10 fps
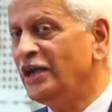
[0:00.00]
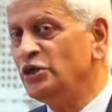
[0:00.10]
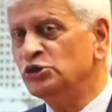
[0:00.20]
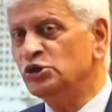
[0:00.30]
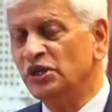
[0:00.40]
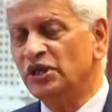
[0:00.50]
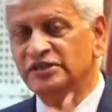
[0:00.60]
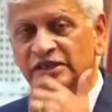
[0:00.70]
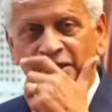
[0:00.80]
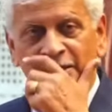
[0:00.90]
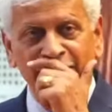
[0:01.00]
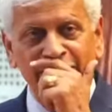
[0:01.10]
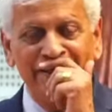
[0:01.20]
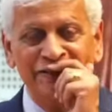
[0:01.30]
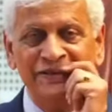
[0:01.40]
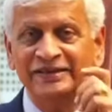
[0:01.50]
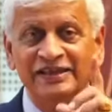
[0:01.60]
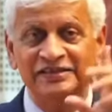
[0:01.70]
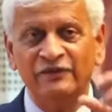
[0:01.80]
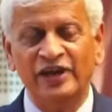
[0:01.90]
I used to consider that
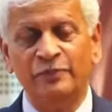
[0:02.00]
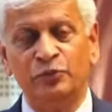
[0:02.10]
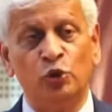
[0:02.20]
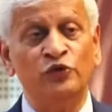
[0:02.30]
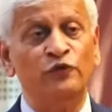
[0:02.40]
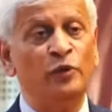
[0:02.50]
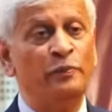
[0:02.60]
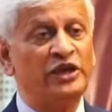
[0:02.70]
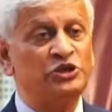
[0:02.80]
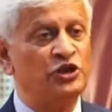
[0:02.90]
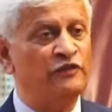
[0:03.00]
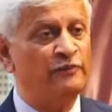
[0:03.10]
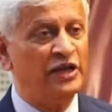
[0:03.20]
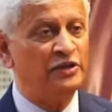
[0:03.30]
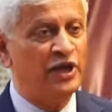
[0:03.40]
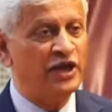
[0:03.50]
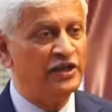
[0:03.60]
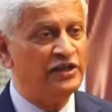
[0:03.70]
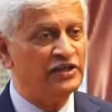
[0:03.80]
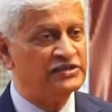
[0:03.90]
there's a very beautiful picture of Mahatma
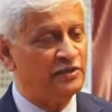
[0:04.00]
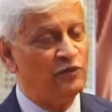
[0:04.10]
Gandhi.